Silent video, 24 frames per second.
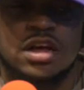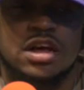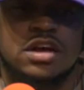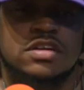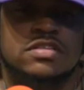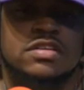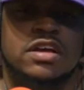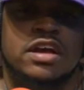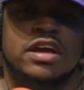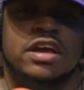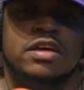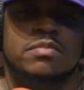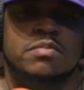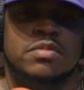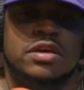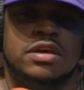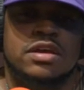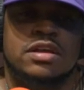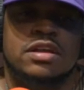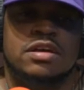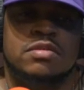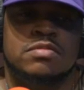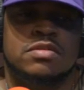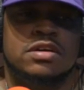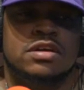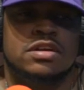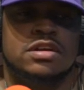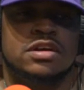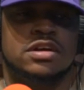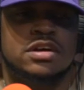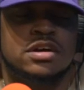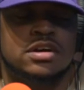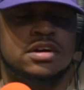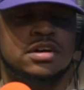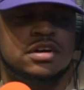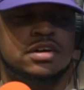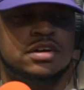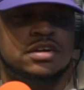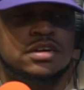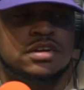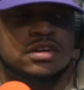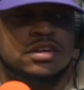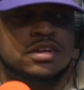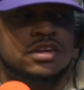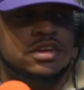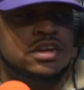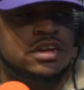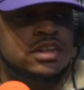I was like, hey man, I'm gonna
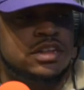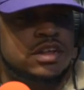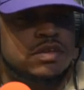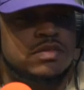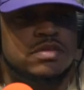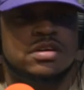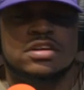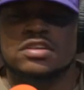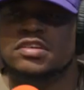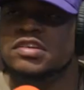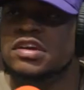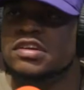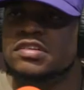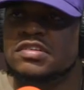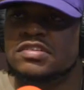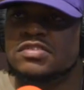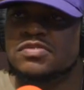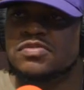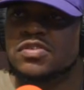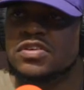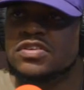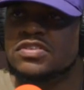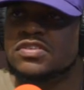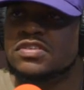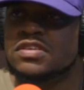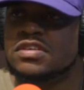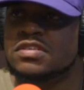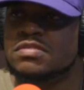change this verse up.